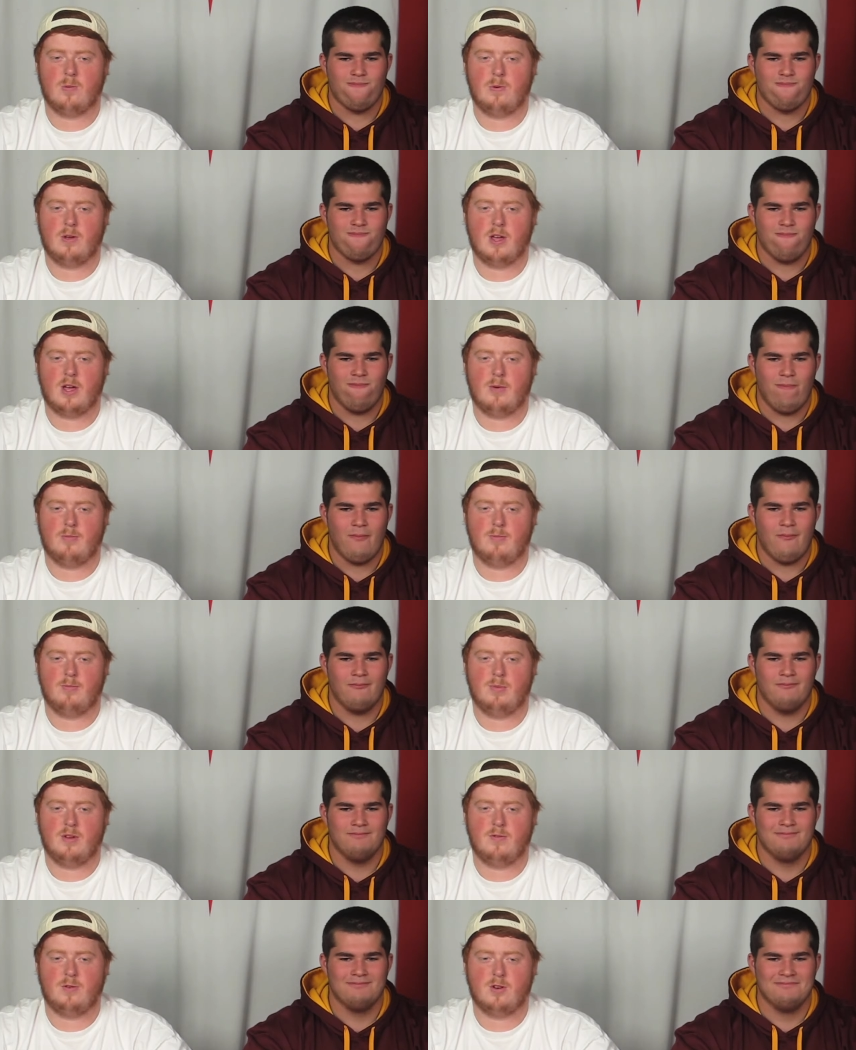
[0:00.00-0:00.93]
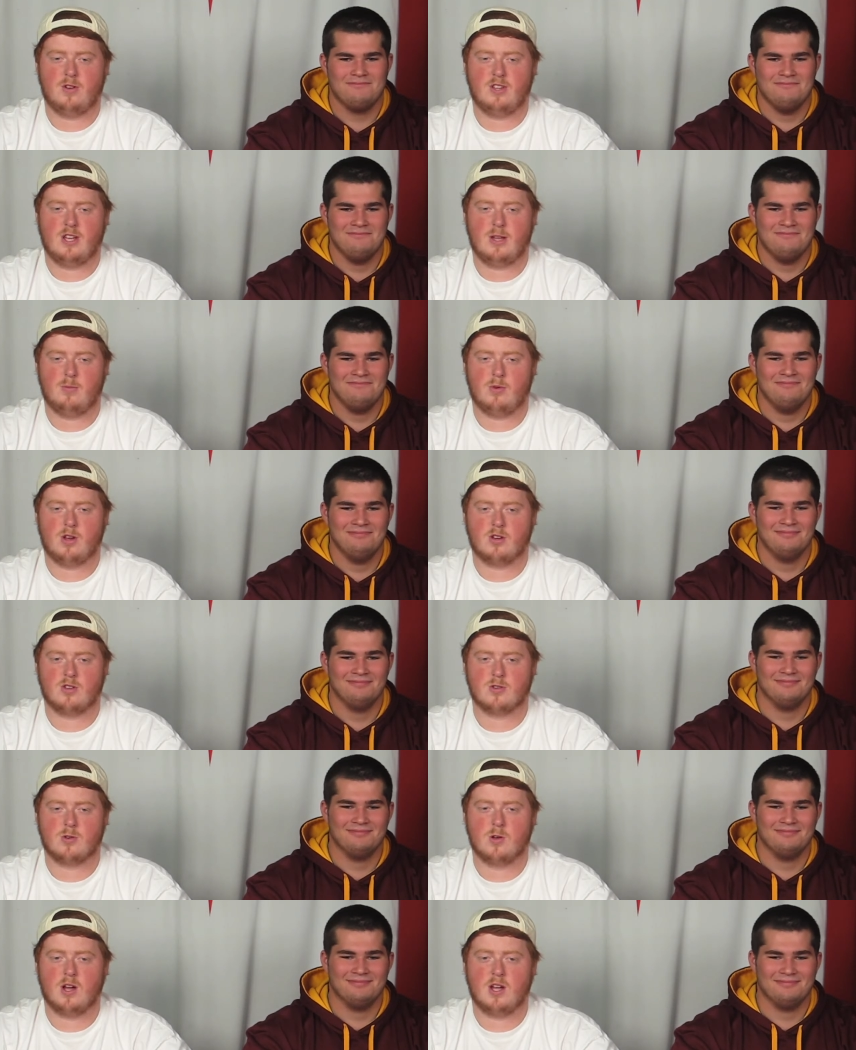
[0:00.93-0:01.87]
Speaker 1: p.m. B14, bring your
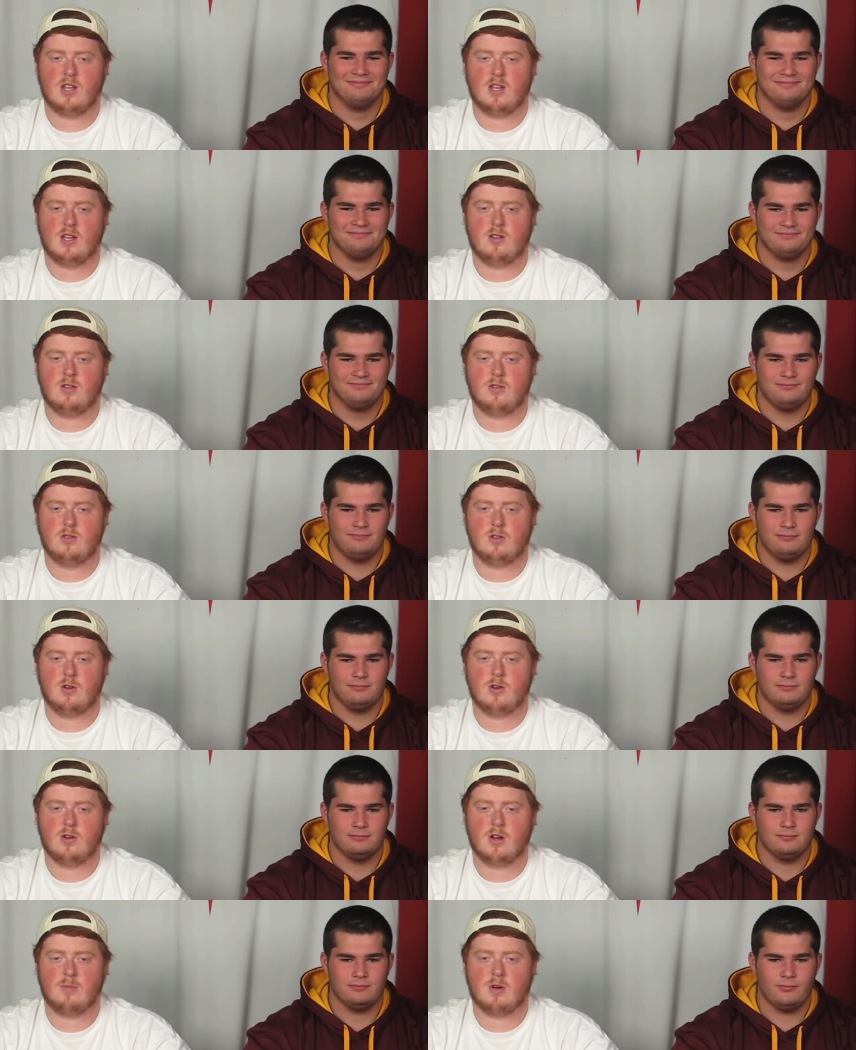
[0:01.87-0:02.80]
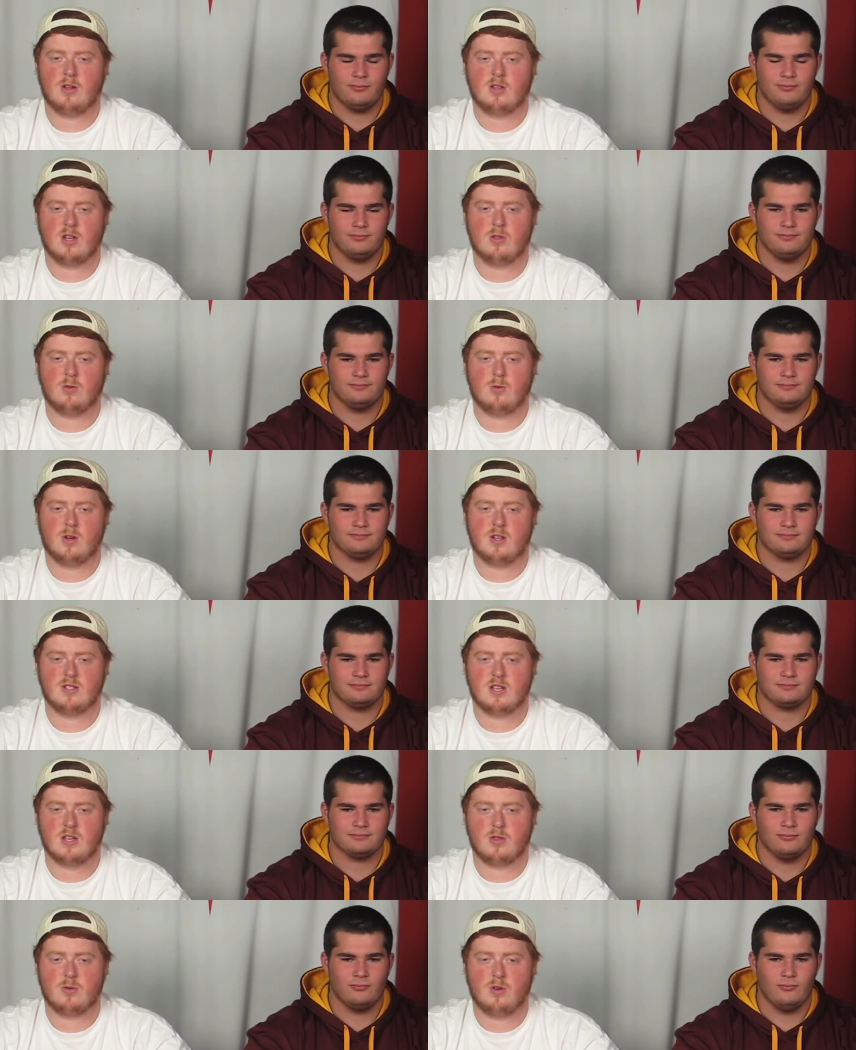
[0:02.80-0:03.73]
school ID. Tutoring Monday through
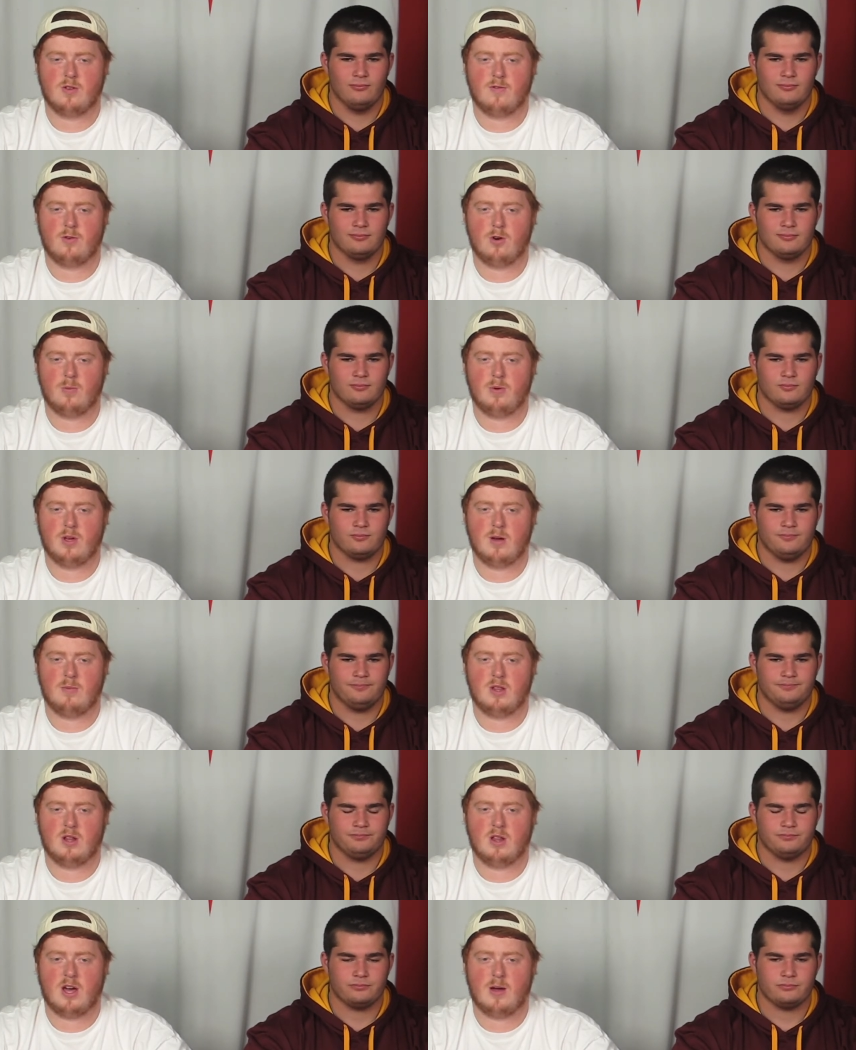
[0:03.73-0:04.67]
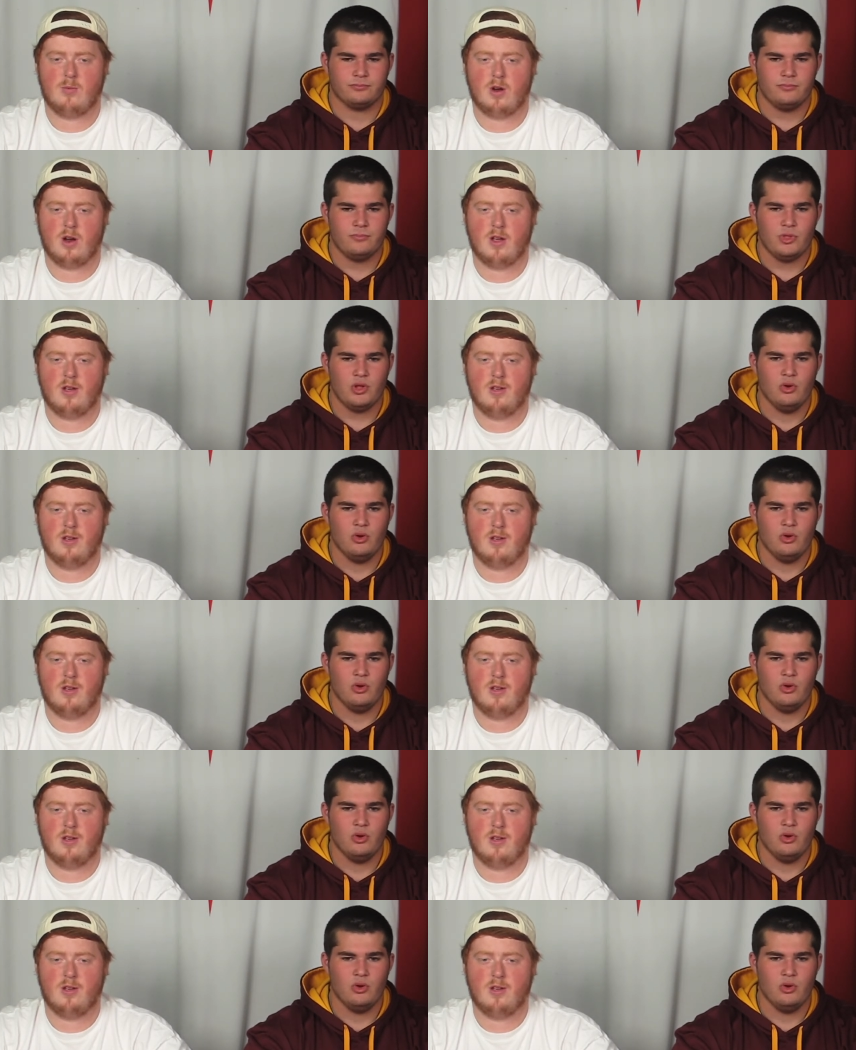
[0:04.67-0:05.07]
Wednesday, 3 to 4 p.m. in the library.